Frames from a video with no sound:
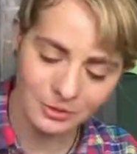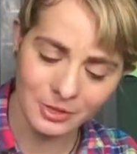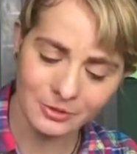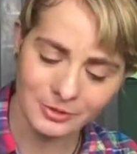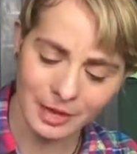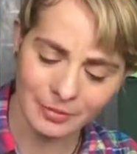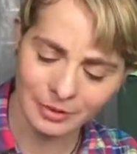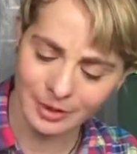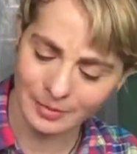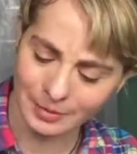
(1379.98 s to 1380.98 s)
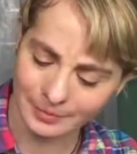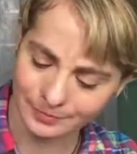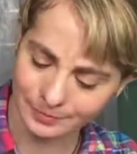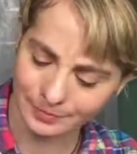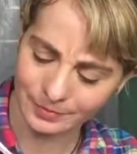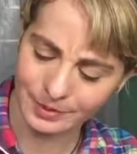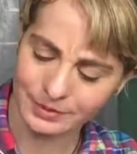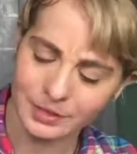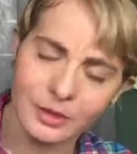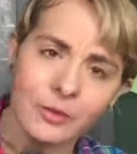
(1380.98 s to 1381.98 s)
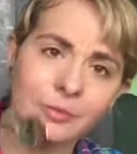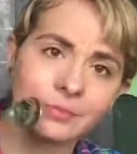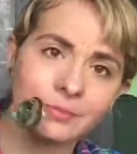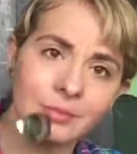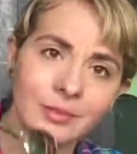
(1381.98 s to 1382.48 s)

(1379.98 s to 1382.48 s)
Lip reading: There's another siren coming, so